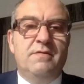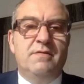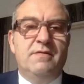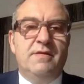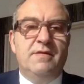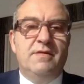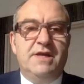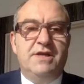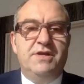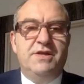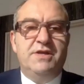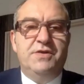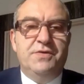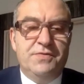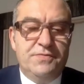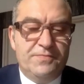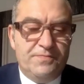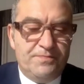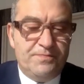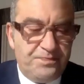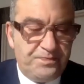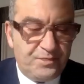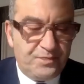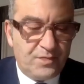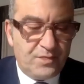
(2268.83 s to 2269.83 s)
Thank you.
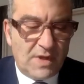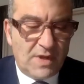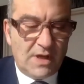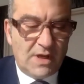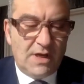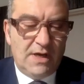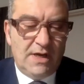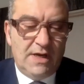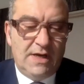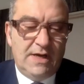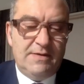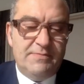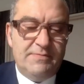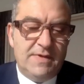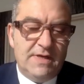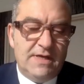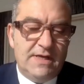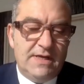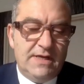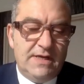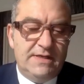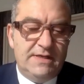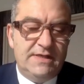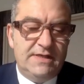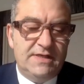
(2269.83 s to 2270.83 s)

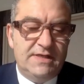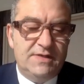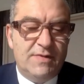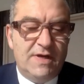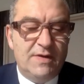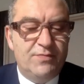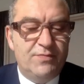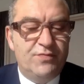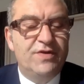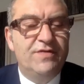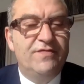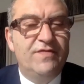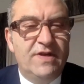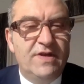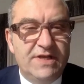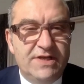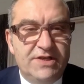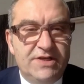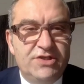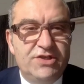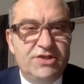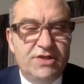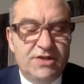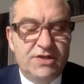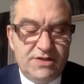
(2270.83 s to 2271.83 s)
It is my
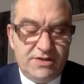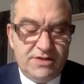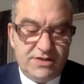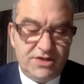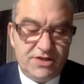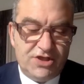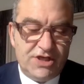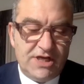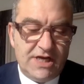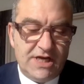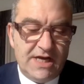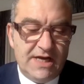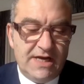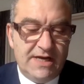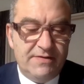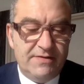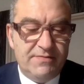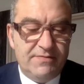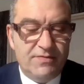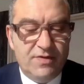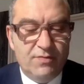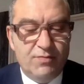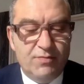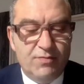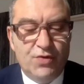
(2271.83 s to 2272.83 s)
privilege to chair
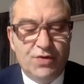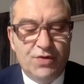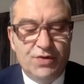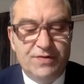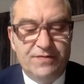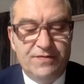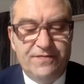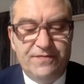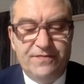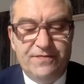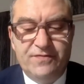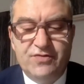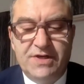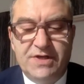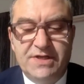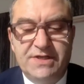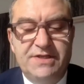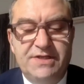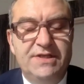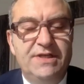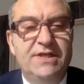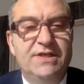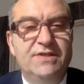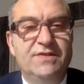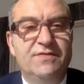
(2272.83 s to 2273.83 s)
the Board of
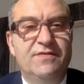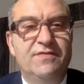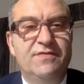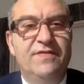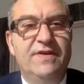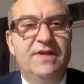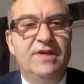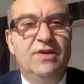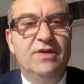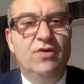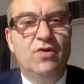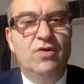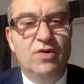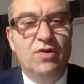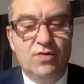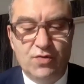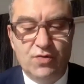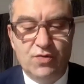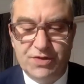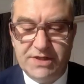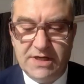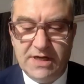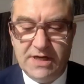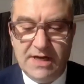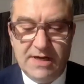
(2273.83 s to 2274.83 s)
Trustees of the Wiener
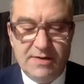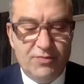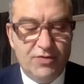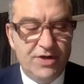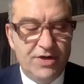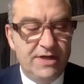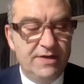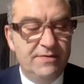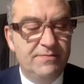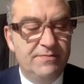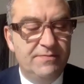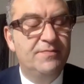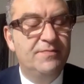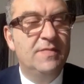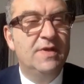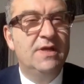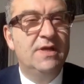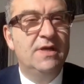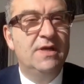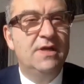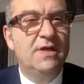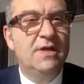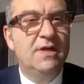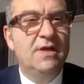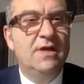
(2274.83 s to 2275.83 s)
Holocaust Library.
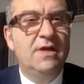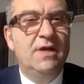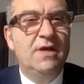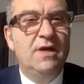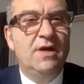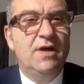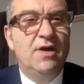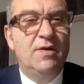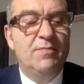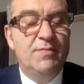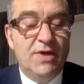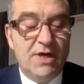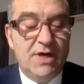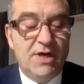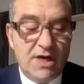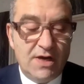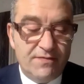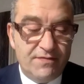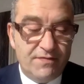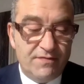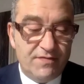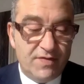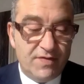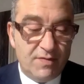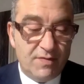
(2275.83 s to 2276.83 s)
On
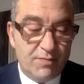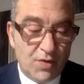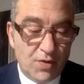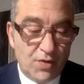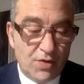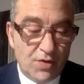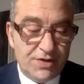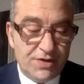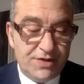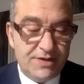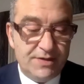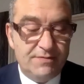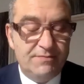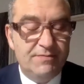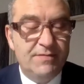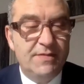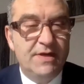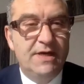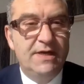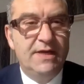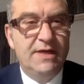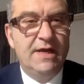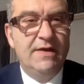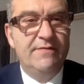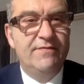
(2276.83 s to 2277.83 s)
behalf of the board
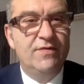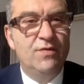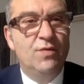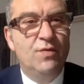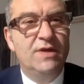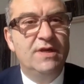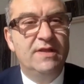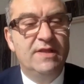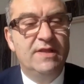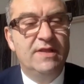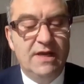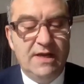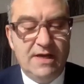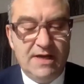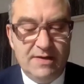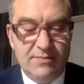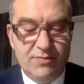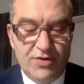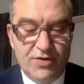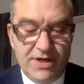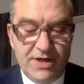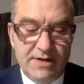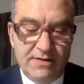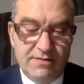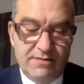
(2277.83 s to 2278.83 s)
and everyone at the
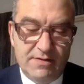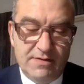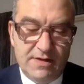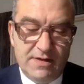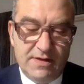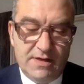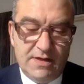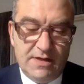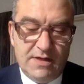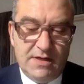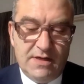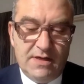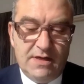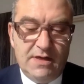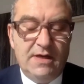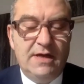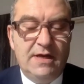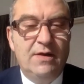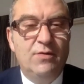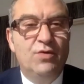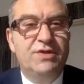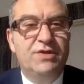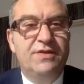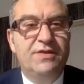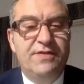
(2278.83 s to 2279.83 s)
library,
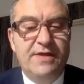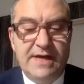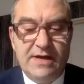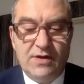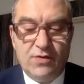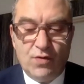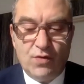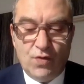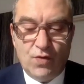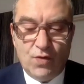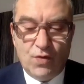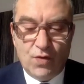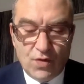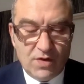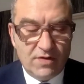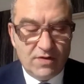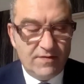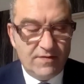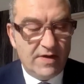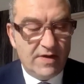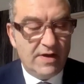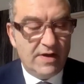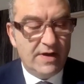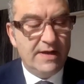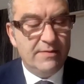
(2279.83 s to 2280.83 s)
I want to thank all of
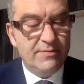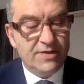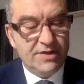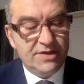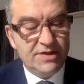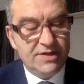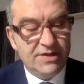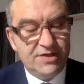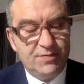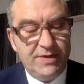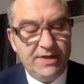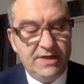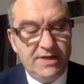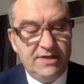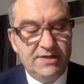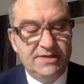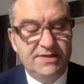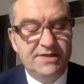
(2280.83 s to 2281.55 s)
our eminent speakers